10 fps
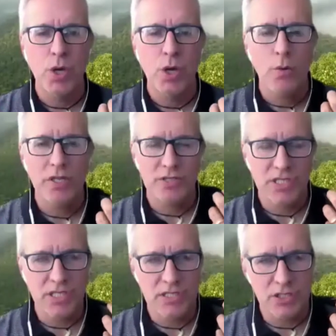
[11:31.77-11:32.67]
when the
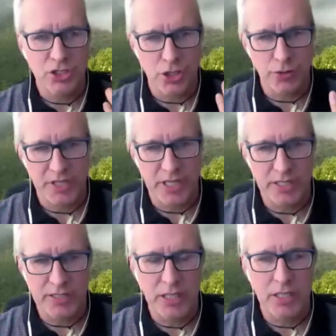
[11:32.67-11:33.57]
seeds is
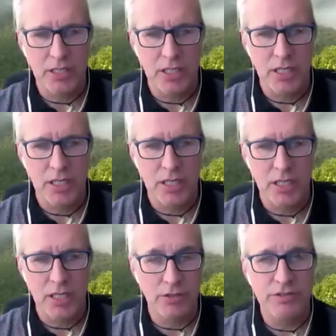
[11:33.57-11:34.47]
germinating, the
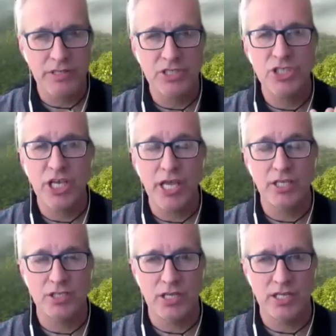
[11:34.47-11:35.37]
content
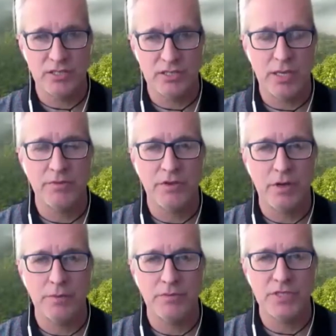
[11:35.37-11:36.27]
change at the same
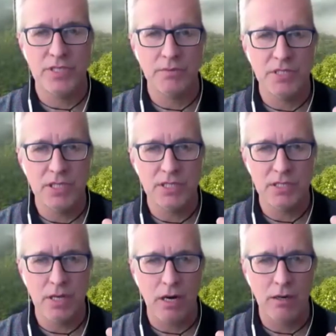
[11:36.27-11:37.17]
time. Some seeds
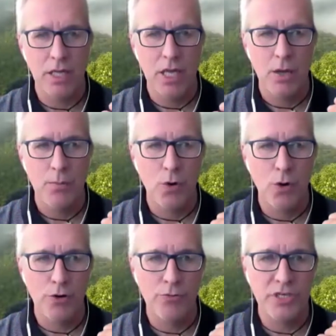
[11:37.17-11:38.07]
are
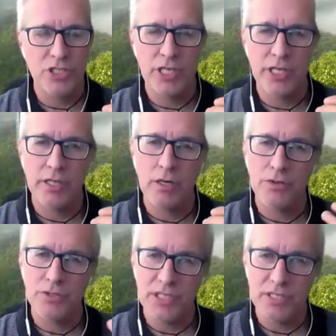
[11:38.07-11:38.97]
more rich in
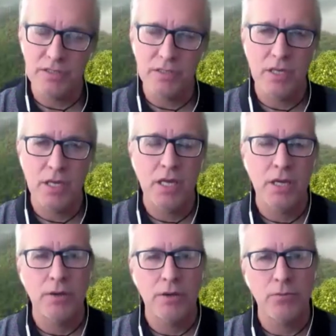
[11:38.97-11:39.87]
glucids,
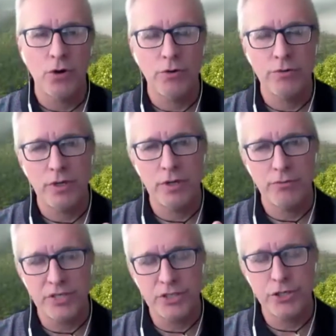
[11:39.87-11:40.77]
more
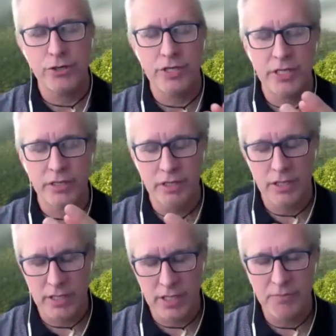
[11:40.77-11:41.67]
richer in
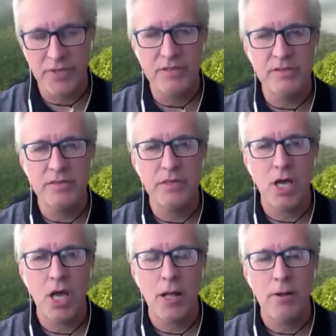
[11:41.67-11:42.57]
lipids
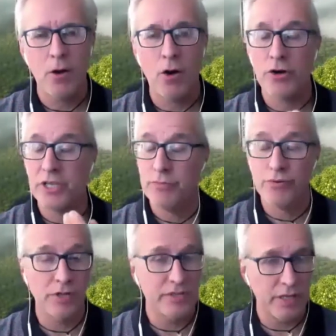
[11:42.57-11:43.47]
or in
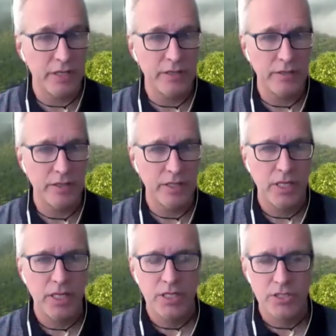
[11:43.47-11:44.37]
protein.
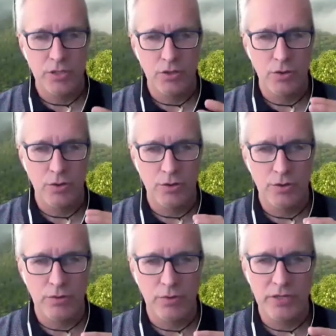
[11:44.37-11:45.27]
So
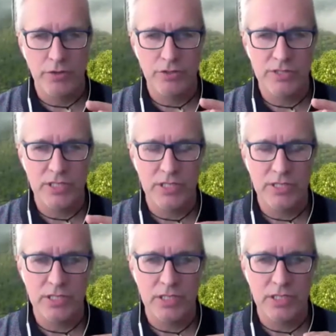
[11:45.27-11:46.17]
when a seed
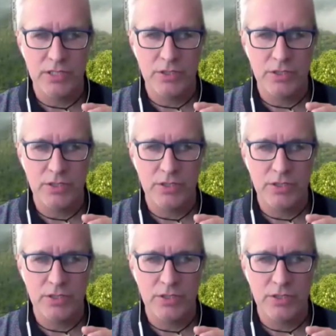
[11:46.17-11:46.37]
is